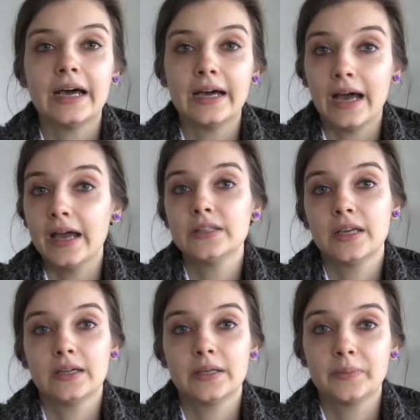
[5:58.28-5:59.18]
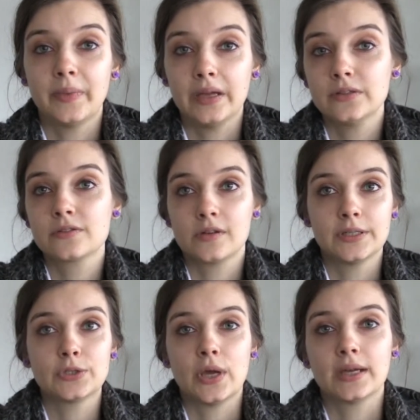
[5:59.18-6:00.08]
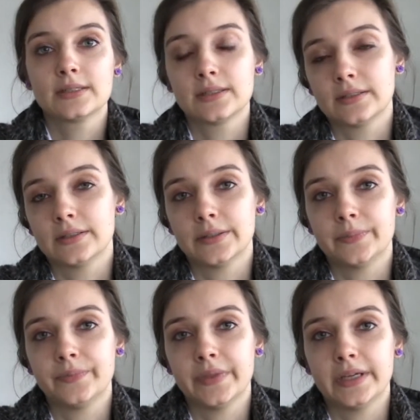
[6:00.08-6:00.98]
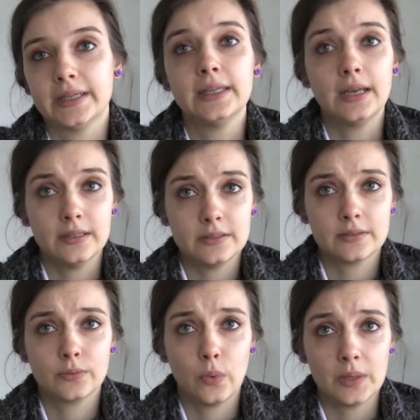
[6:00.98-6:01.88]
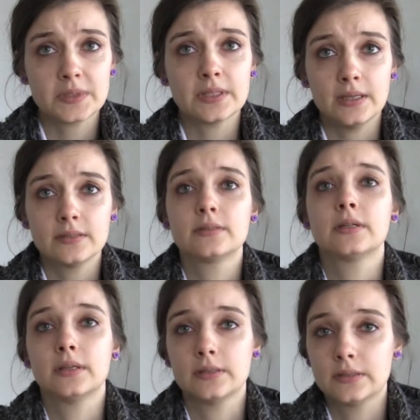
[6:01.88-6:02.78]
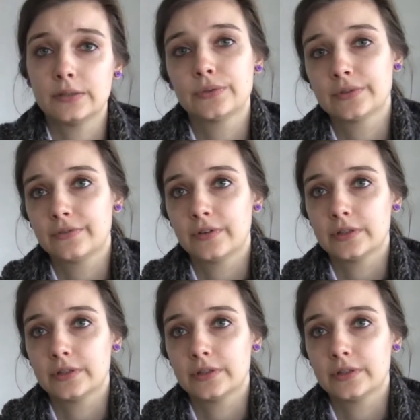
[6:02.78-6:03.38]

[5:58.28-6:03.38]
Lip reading: I usually check the INET website, the Institute for